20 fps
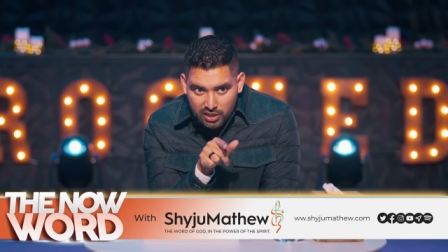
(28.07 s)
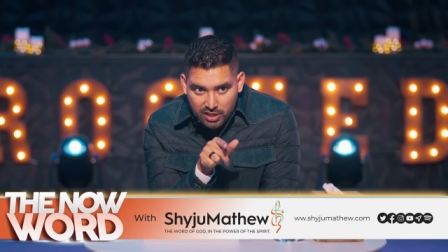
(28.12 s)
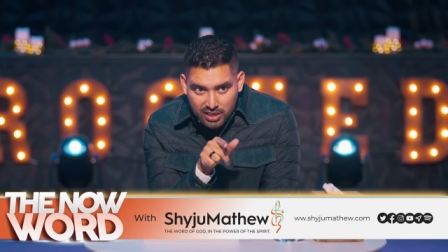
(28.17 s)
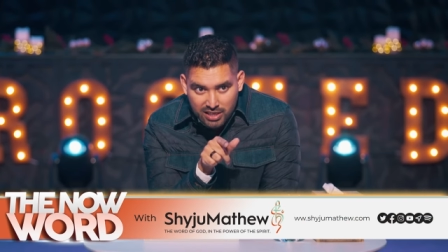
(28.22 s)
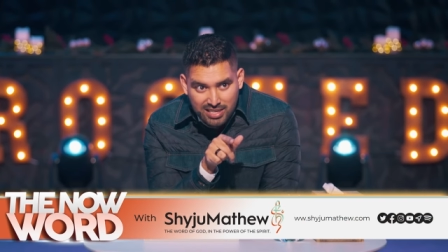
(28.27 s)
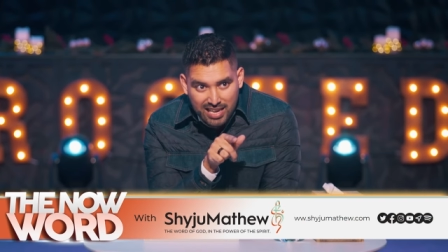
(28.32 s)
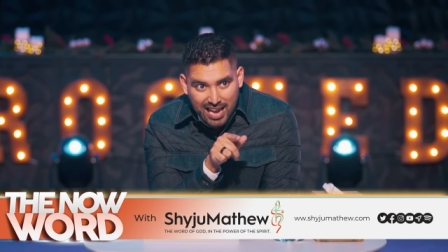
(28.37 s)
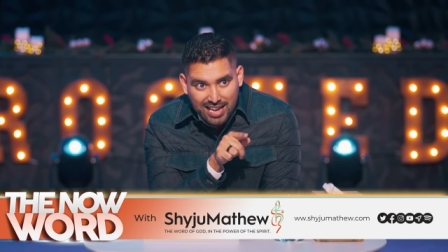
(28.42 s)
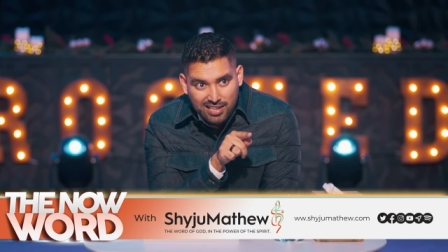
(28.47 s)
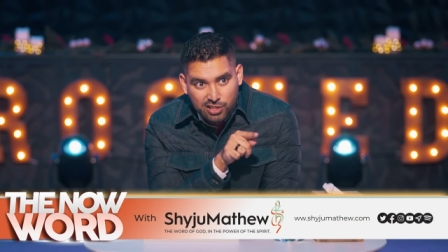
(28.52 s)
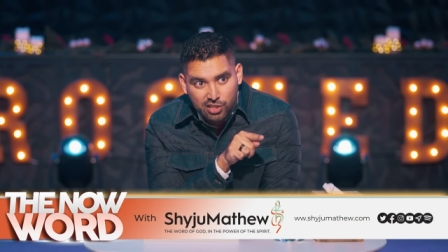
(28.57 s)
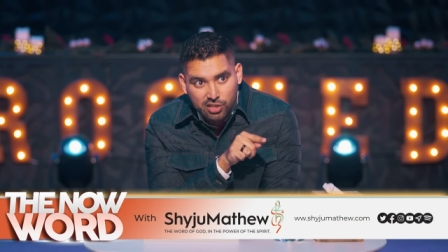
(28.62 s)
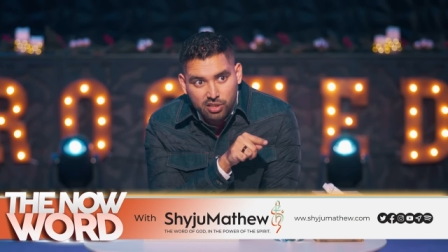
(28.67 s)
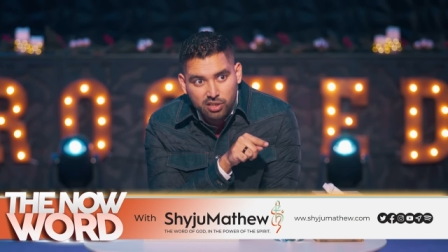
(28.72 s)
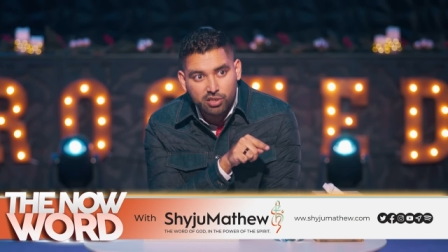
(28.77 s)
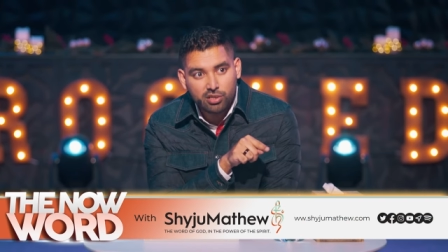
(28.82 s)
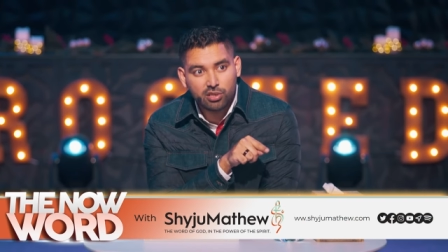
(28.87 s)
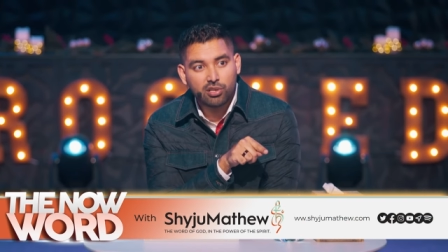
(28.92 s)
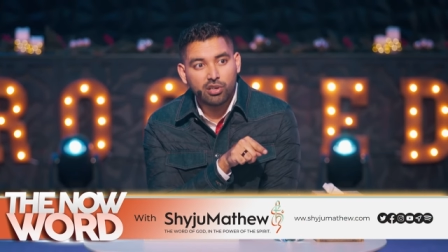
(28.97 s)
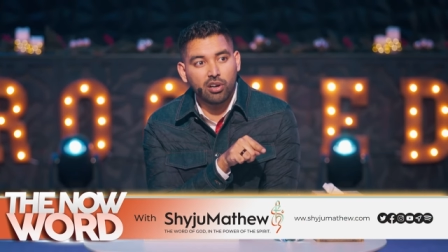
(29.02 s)
He's
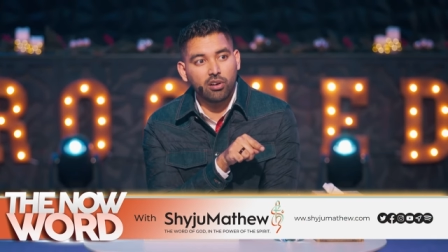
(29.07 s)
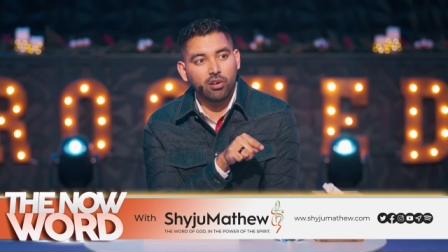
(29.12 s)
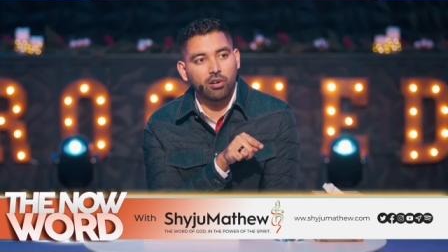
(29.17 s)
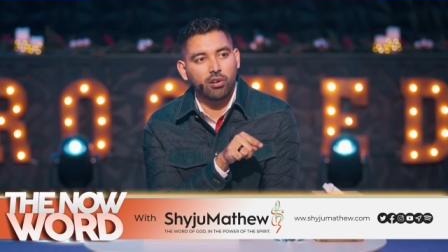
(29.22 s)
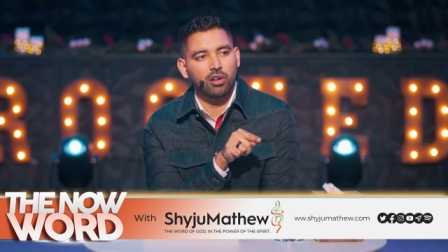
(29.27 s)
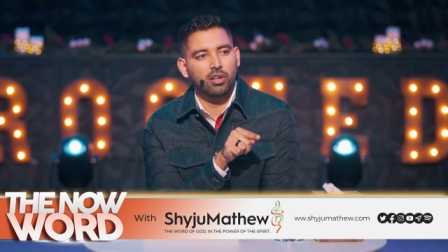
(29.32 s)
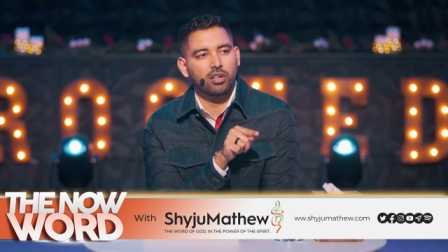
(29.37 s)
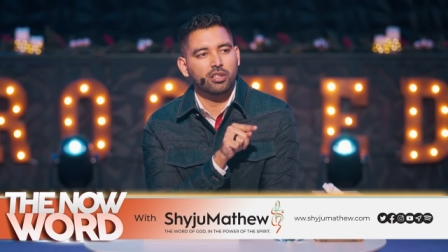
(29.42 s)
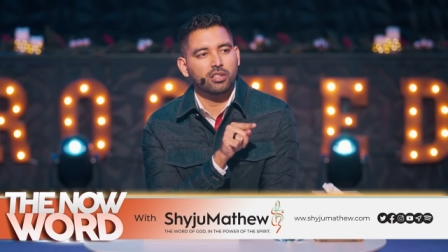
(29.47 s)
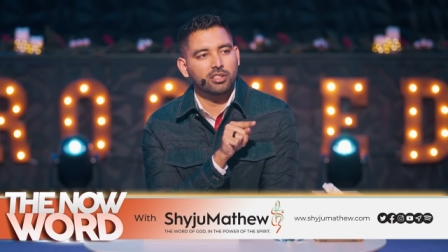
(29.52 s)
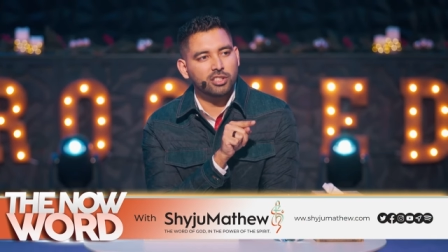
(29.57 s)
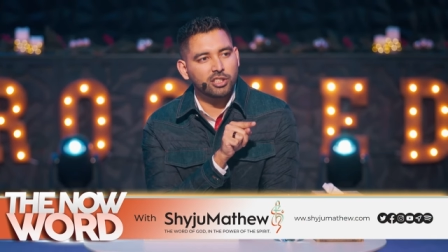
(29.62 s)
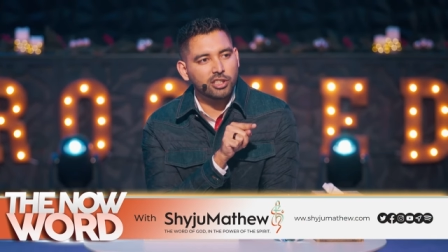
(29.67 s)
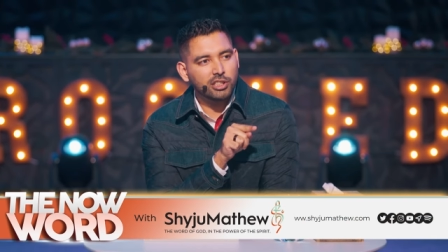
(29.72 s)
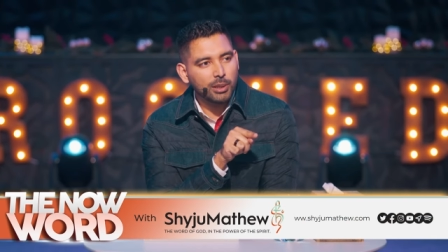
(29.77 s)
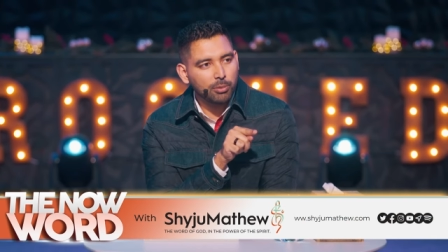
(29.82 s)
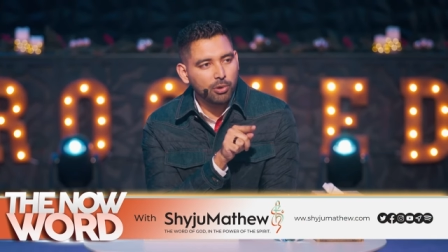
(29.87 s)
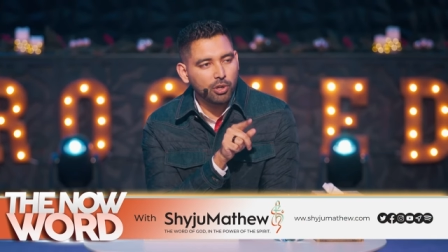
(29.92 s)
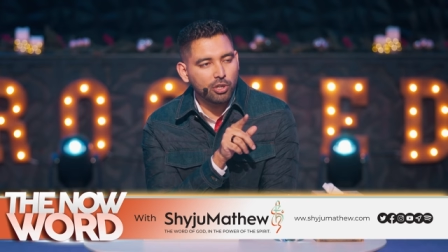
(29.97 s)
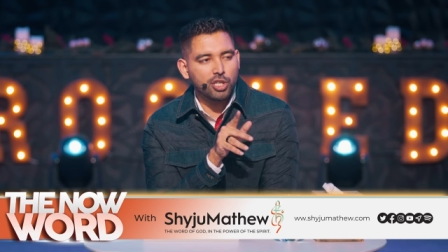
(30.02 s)
answering to your
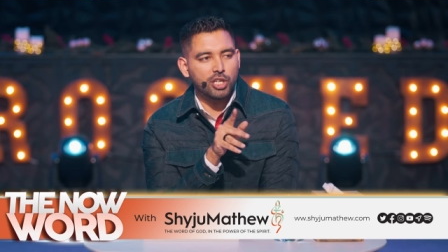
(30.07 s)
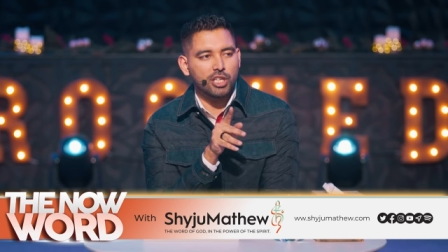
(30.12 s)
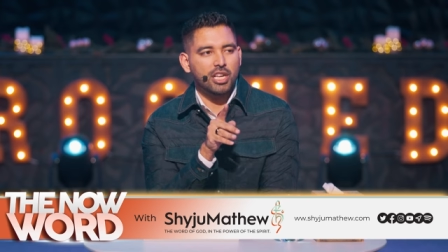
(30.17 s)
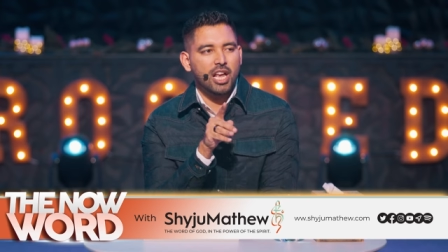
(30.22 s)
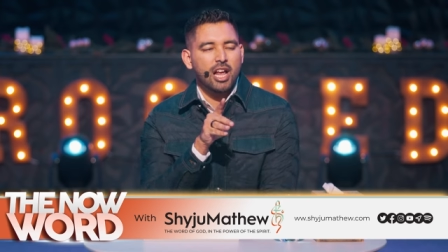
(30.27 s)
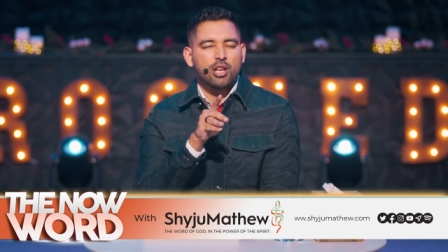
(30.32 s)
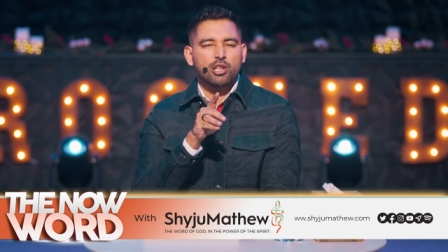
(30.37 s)
subconscious.